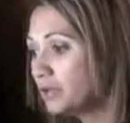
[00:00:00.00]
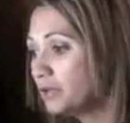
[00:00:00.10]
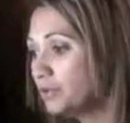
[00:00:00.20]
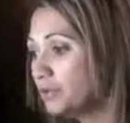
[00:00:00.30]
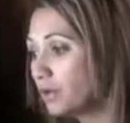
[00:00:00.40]

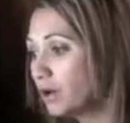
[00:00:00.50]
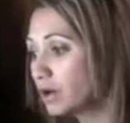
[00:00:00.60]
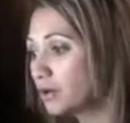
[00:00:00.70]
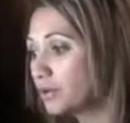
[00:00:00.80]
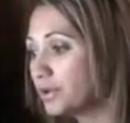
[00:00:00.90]
you
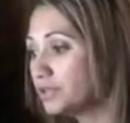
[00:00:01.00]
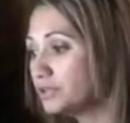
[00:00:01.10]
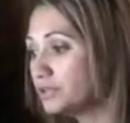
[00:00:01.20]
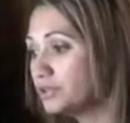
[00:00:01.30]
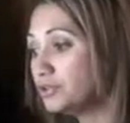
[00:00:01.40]
are going
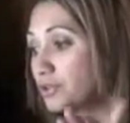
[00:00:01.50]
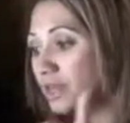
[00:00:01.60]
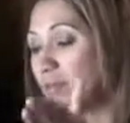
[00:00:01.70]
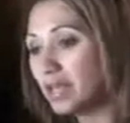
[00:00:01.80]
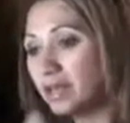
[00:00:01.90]
to,
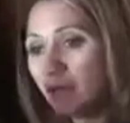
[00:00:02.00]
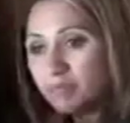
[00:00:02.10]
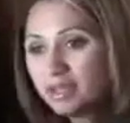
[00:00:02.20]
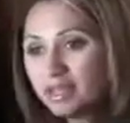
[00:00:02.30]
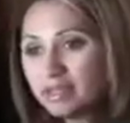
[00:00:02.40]
they may
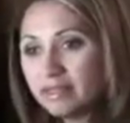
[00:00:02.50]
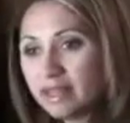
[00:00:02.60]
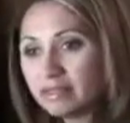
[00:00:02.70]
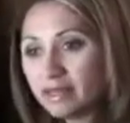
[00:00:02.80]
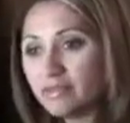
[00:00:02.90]
not be in
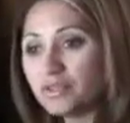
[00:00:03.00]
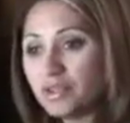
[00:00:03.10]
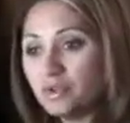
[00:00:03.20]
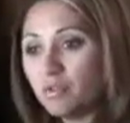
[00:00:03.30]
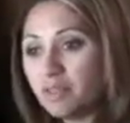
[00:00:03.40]
that level
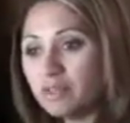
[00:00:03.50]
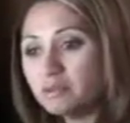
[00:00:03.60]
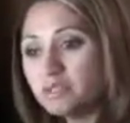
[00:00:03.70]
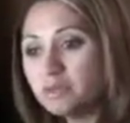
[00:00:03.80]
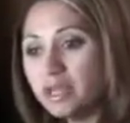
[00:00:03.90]
that you want
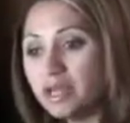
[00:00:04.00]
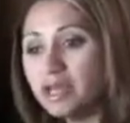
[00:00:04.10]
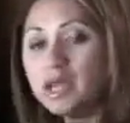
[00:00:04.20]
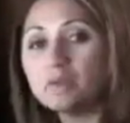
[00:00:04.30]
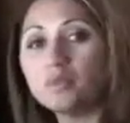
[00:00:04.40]
them to be
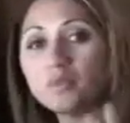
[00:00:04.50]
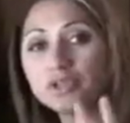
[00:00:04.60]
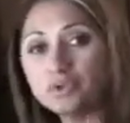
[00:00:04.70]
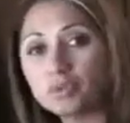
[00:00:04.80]
at, but when you're